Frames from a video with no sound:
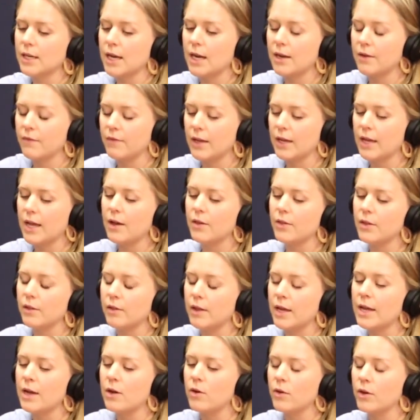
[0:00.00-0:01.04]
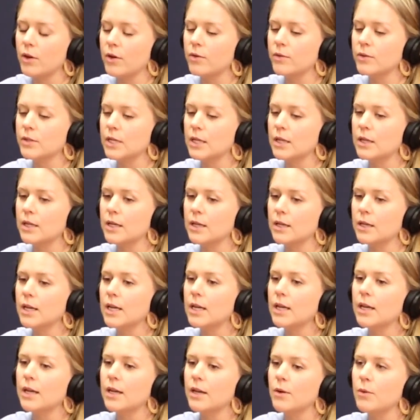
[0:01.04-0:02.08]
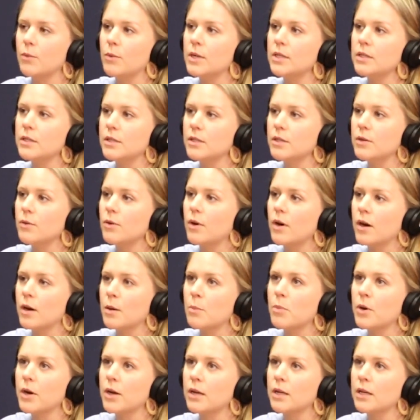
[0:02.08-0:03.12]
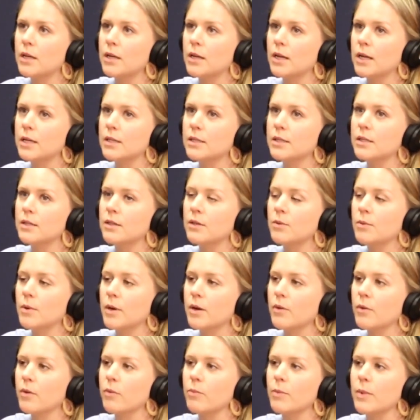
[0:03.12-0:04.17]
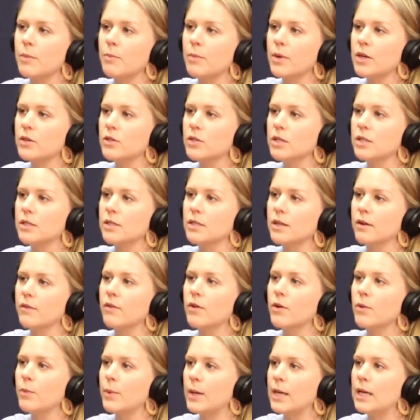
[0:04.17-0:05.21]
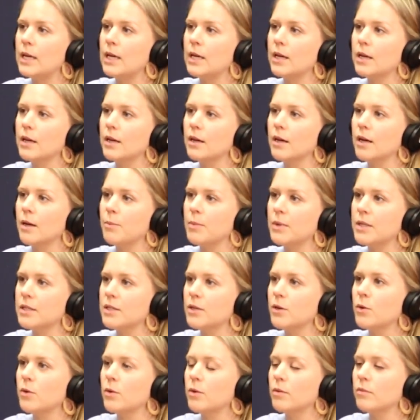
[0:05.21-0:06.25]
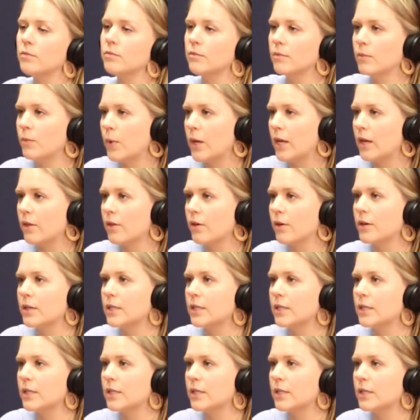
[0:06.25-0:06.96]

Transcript: kind of like how the layout goes. And then once you are pregnant, I still work with my patients every week up until week